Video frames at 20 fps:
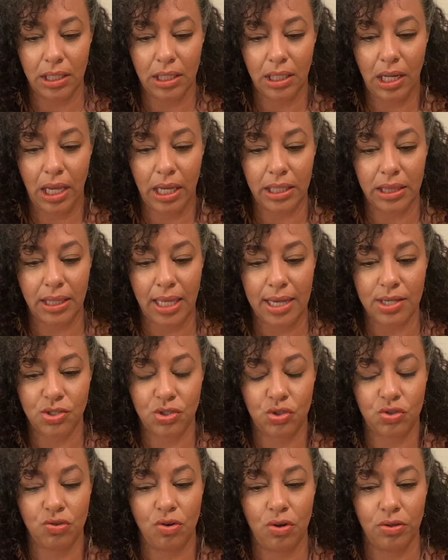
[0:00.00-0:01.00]
like that
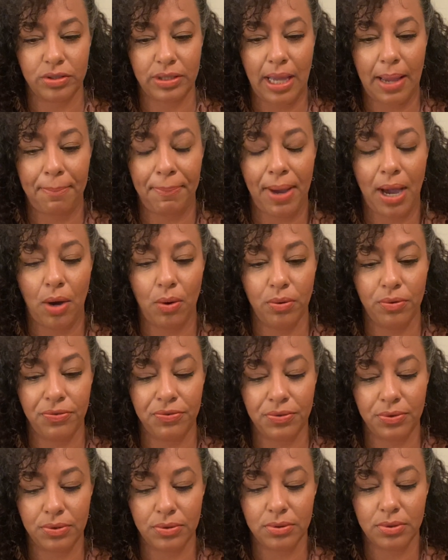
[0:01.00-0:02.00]
strong, that
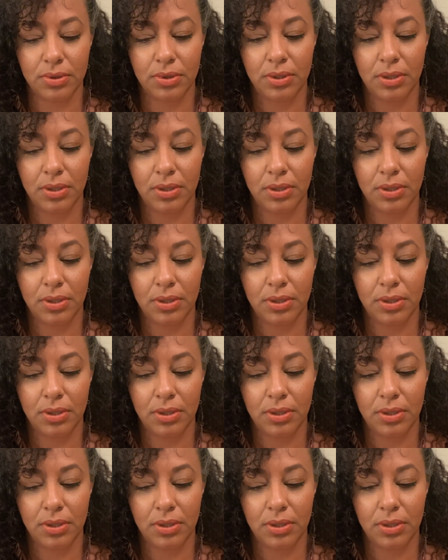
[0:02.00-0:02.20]
powerful.